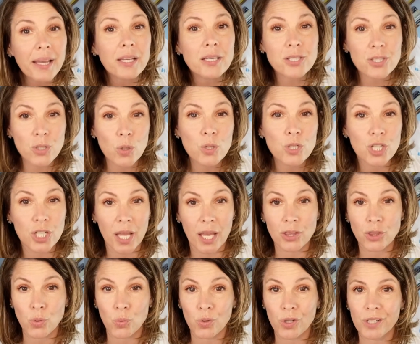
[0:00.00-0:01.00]
associate
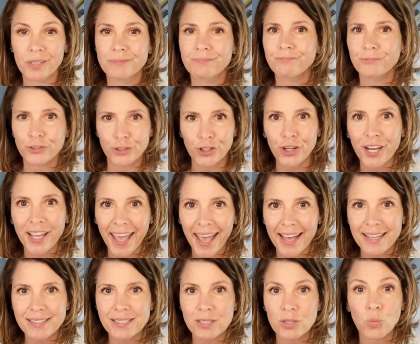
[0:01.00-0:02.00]
the word uric
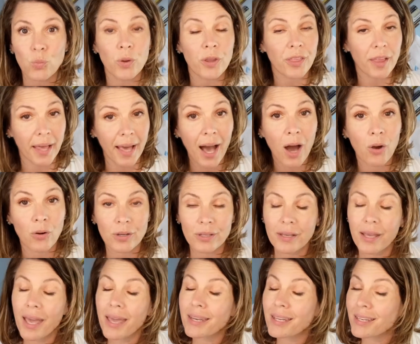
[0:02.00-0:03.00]
acid with gout,
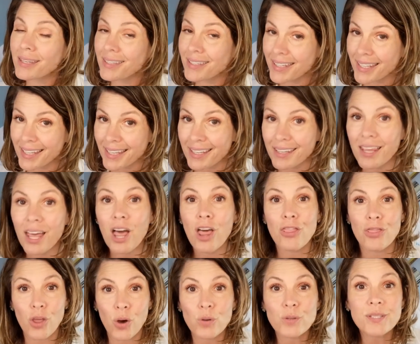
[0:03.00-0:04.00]
and indeed,
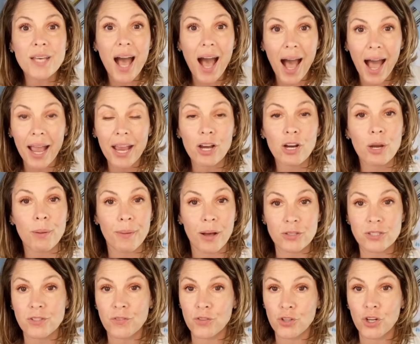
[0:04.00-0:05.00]
those higher
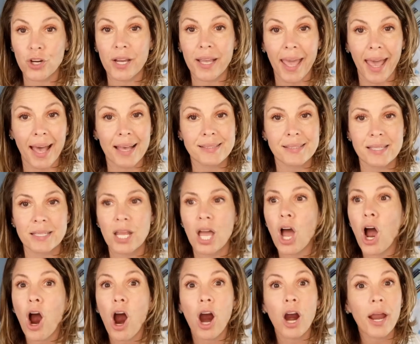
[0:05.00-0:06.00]
amounts of uric acid
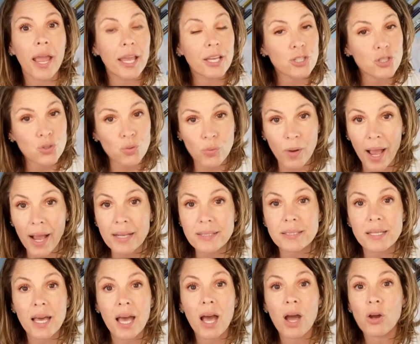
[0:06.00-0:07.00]
are a
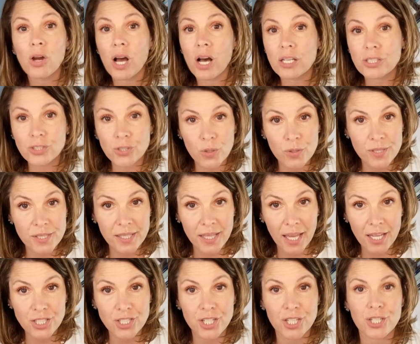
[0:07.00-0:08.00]
direct
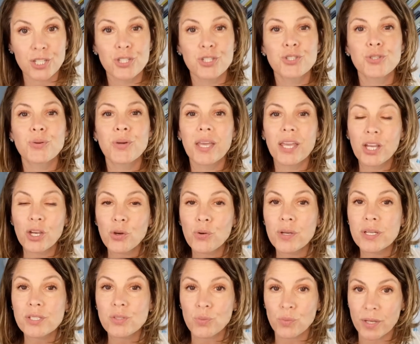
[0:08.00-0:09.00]
association to
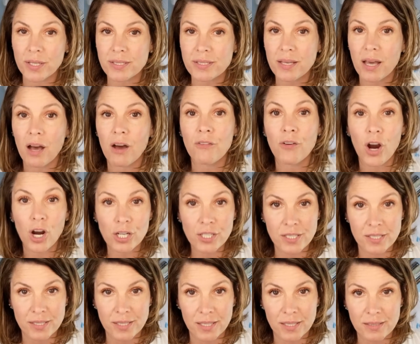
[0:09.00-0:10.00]
increased risk of heart
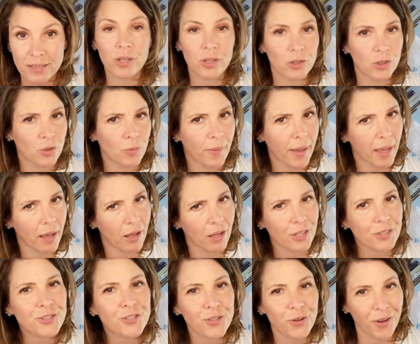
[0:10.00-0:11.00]
disease. You may
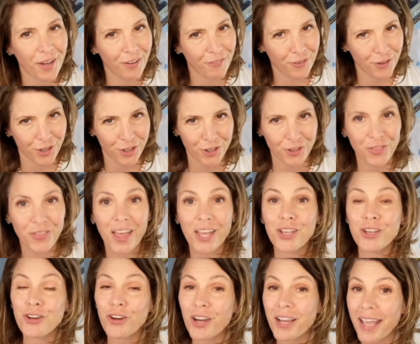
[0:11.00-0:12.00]
also have heard that
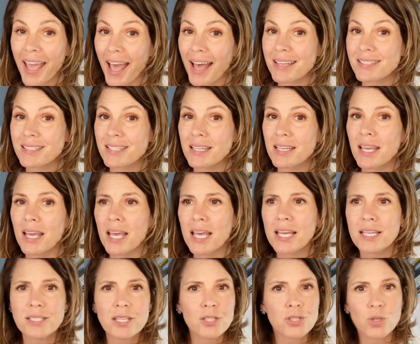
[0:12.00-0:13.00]
uric acid
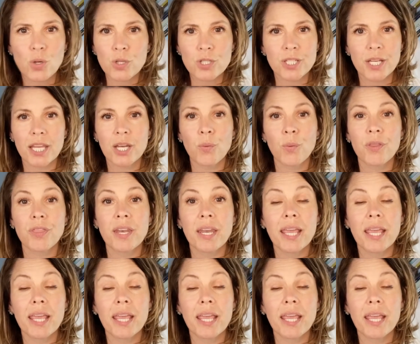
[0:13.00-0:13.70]
is associated with an